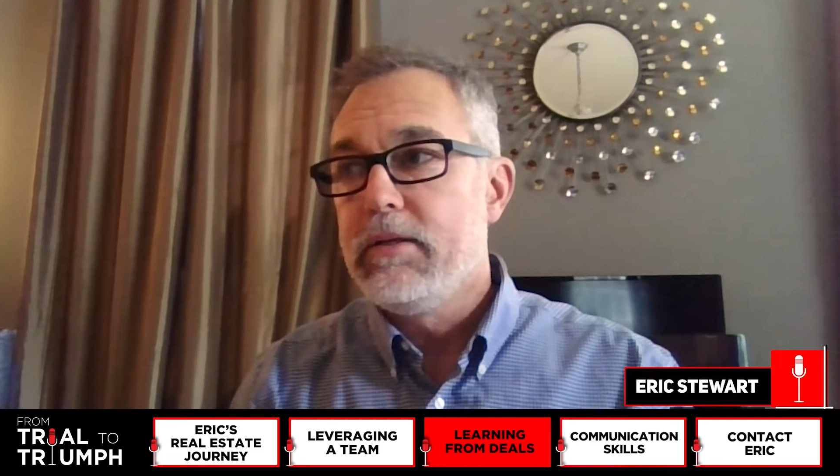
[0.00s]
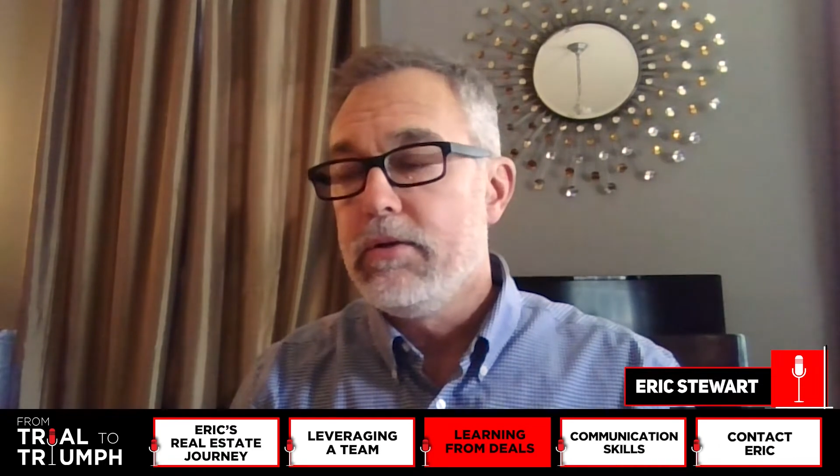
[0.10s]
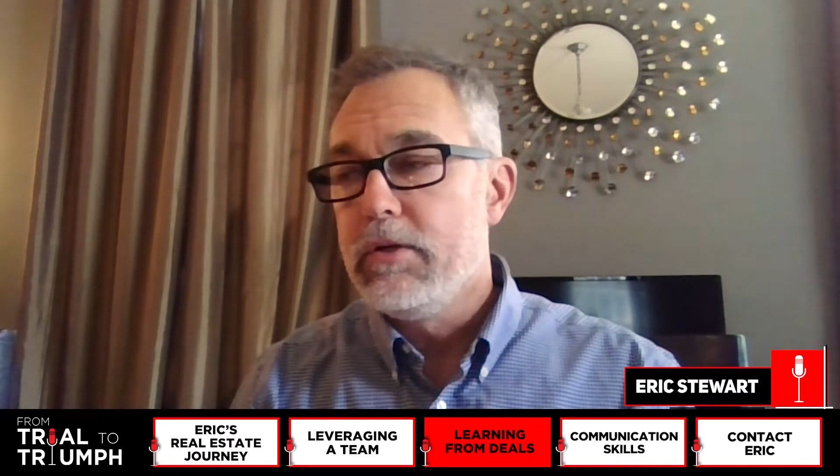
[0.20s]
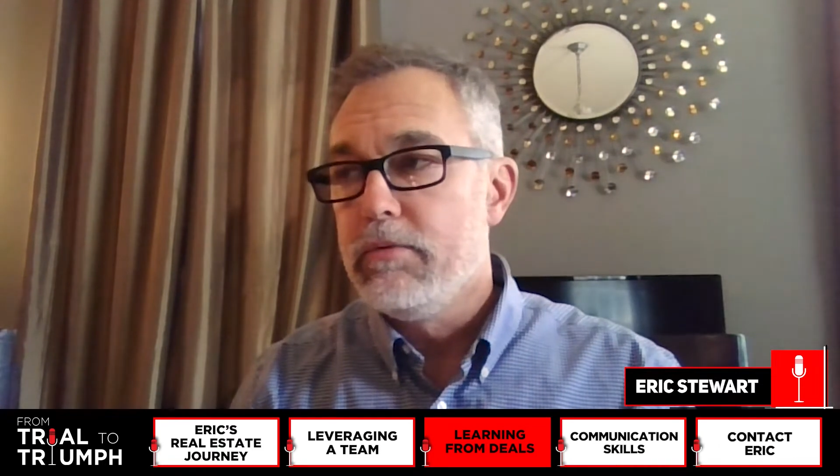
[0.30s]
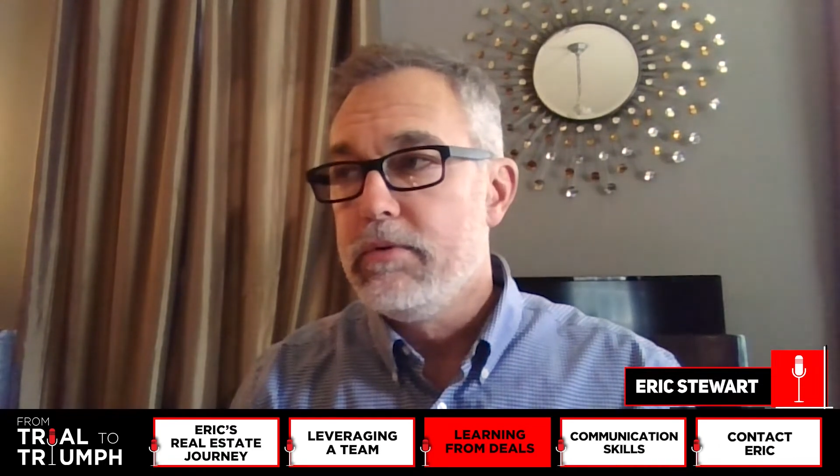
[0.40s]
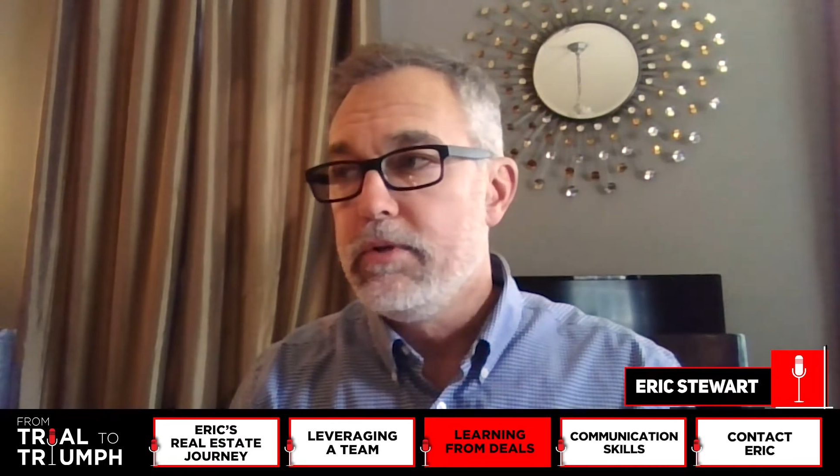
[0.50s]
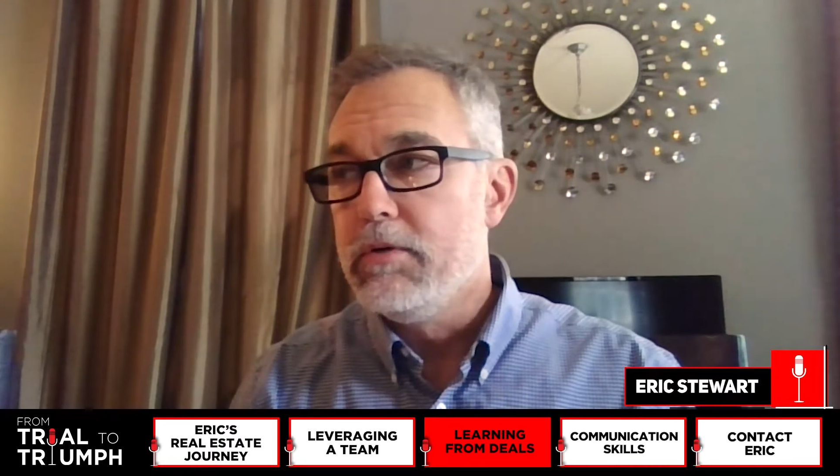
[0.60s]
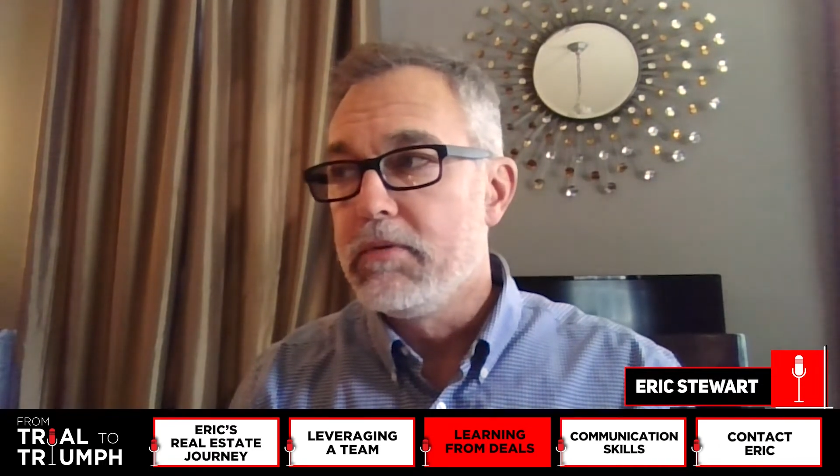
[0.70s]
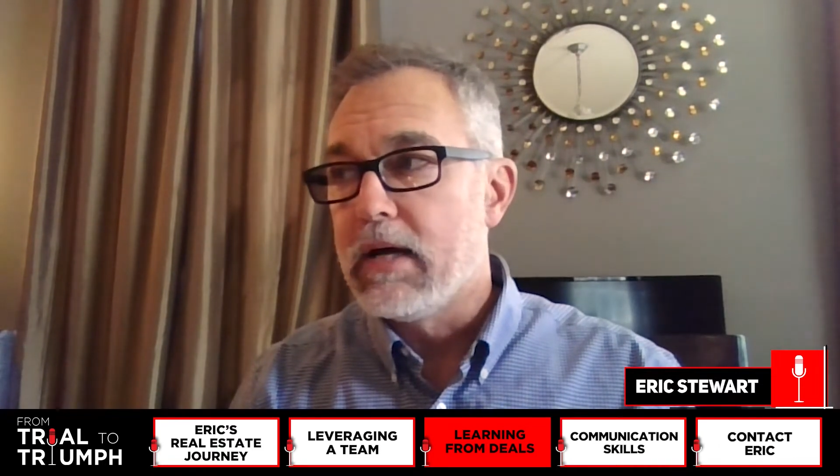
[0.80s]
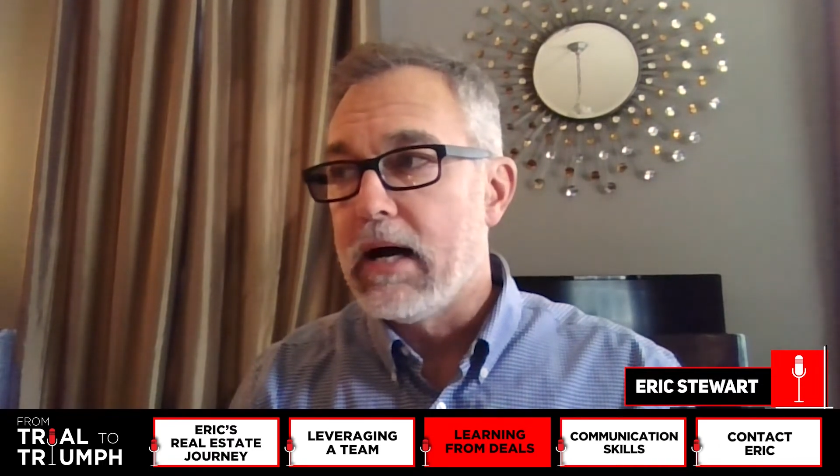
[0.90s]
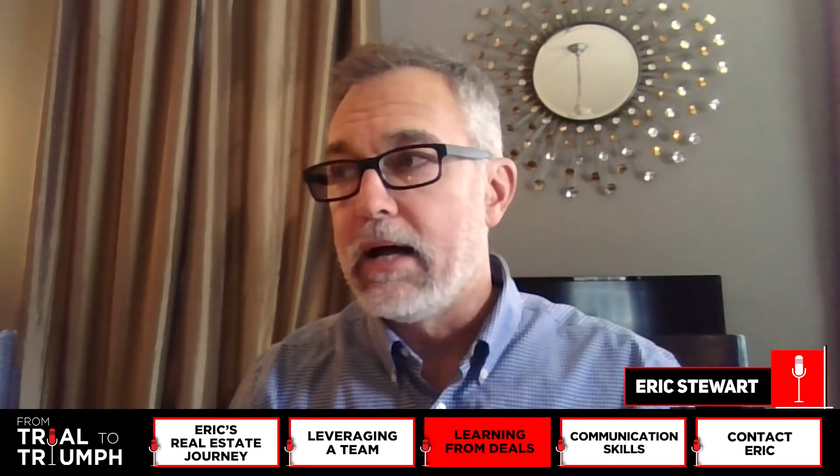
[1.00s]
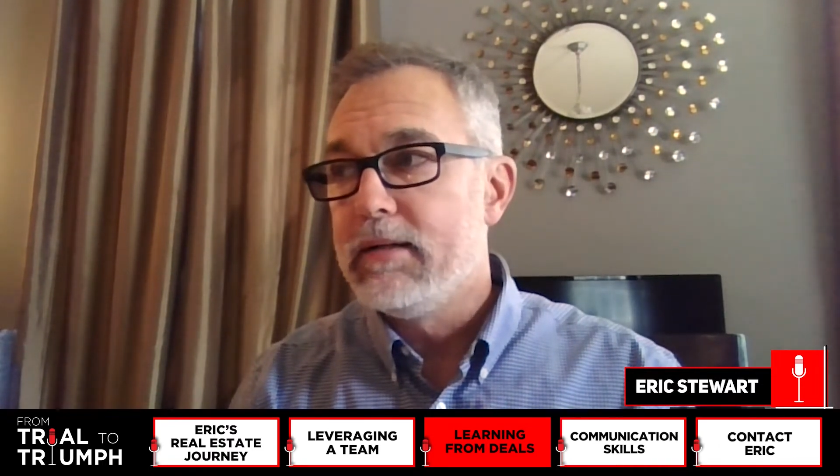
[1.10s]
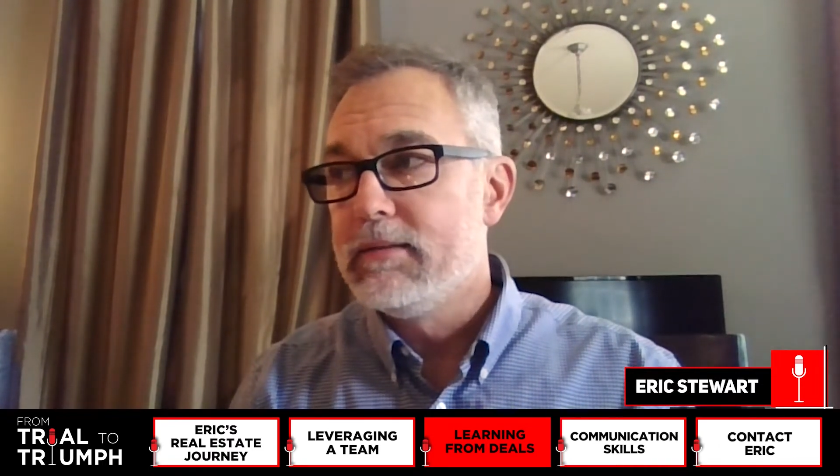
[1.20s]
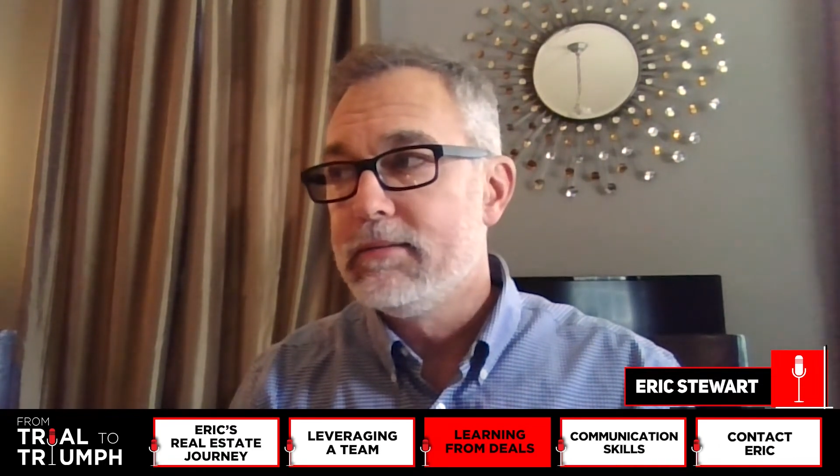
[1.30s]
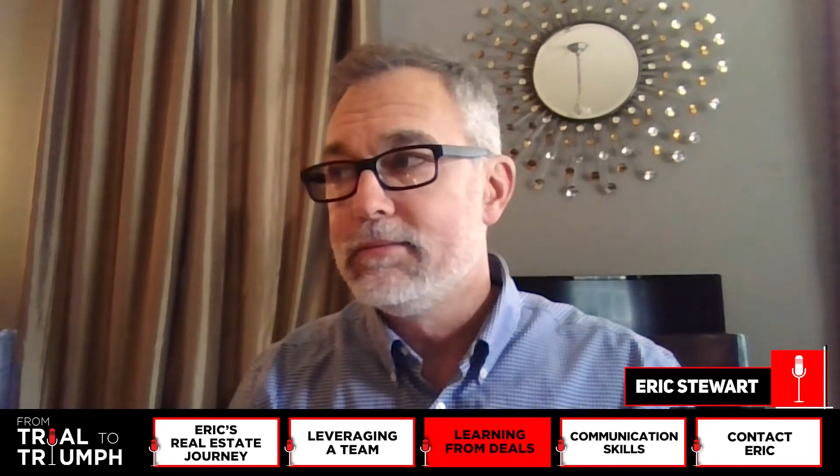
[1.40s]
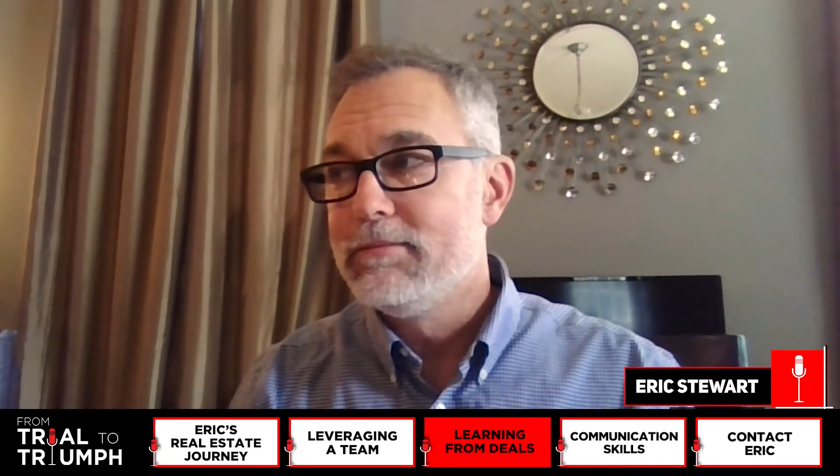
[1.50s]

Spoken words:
You've got